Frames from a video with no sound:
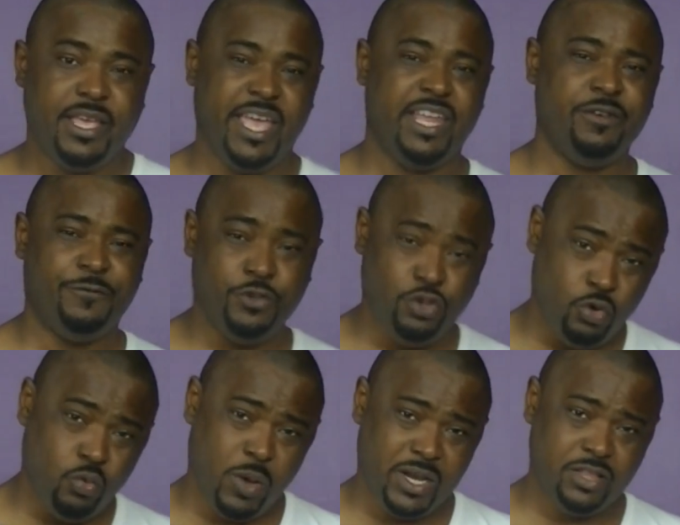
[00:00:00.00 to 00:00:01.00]
And if you
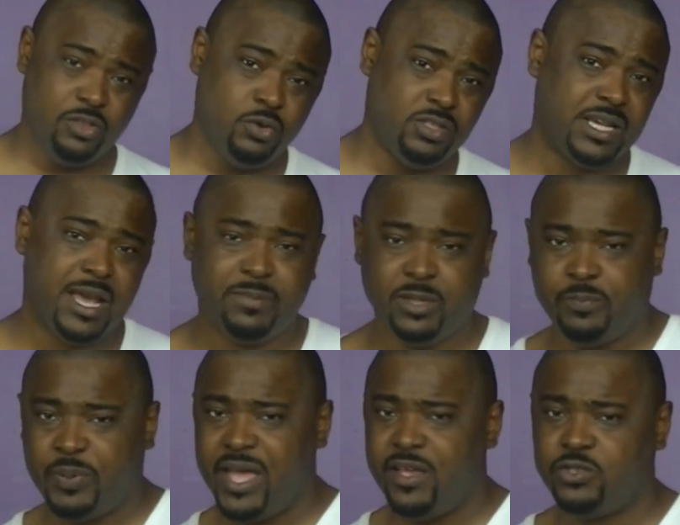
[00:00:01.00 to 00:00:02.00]
want to lose a couple of
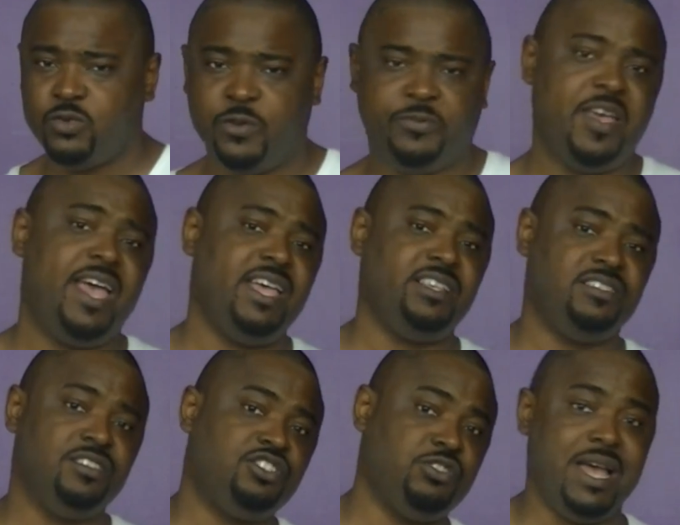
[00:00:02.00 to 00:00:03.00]
pounds real
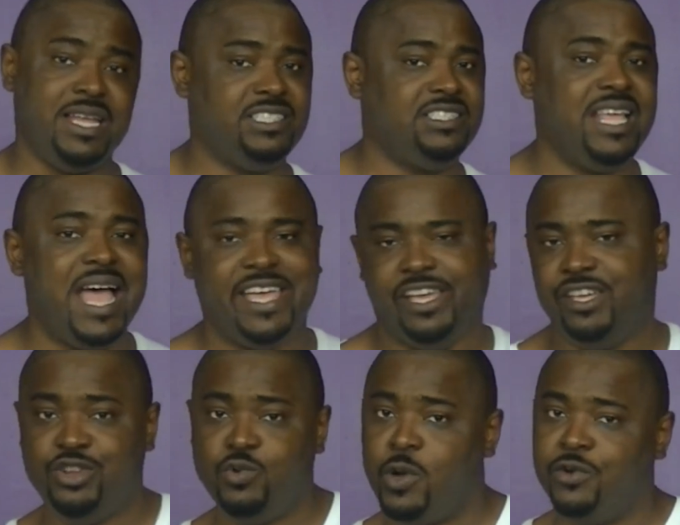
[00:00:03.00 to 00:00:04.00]
fast, try this diet.
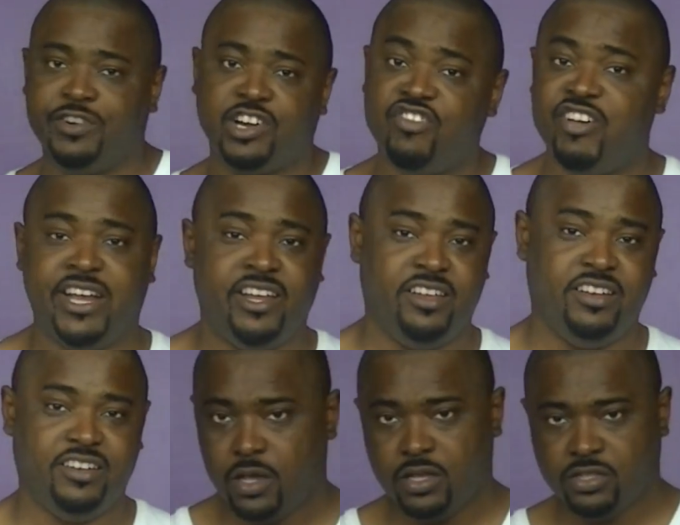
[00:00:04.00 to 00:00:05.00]
You won't regret it.
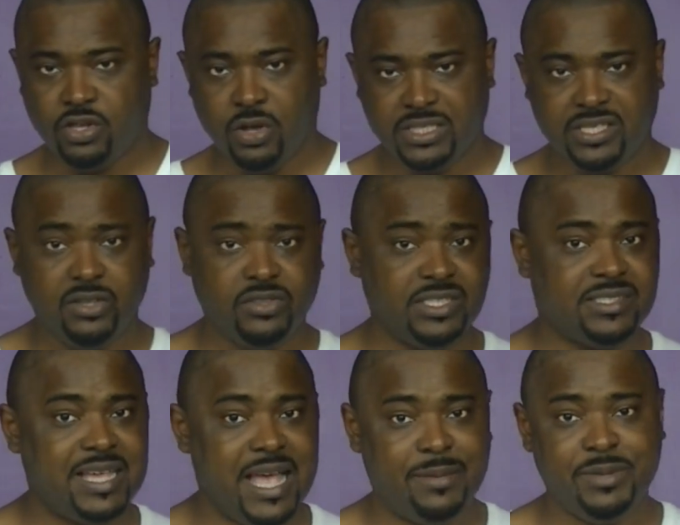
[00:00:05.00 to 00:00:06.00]
So until this
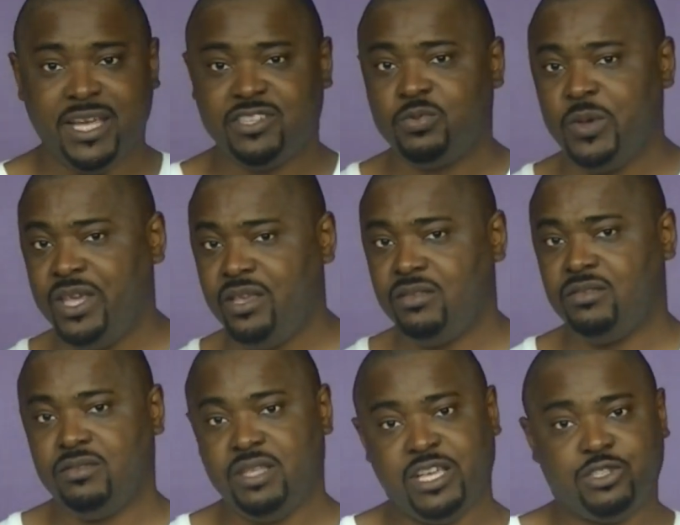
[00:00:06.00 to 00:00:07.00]
time next week,
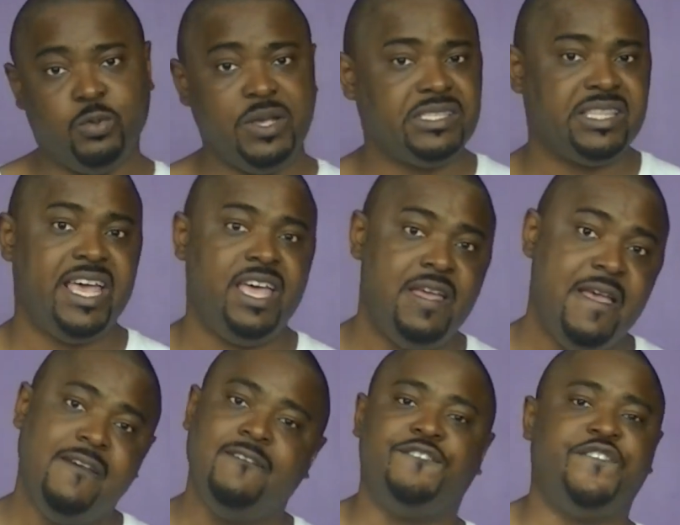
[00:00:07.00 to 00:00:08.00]
next Wednesday,
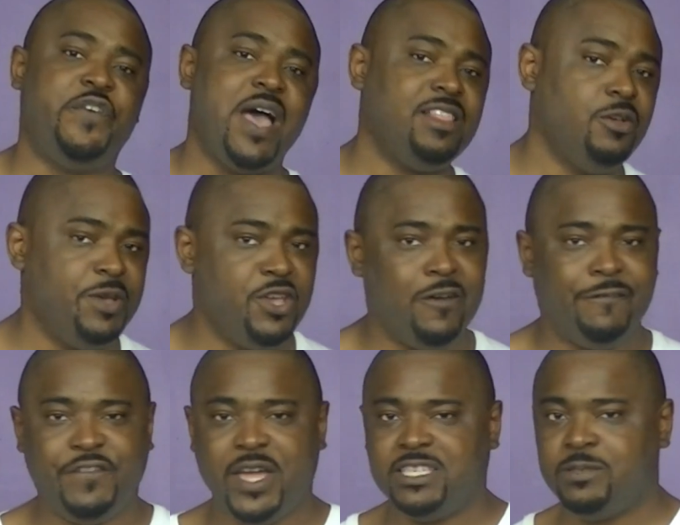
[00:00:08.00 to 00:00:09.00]
follow me on
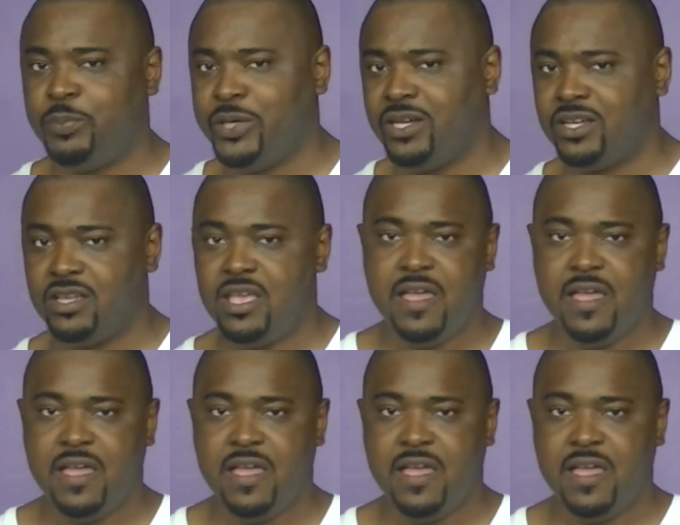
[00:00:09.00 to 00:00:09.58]
Facebook,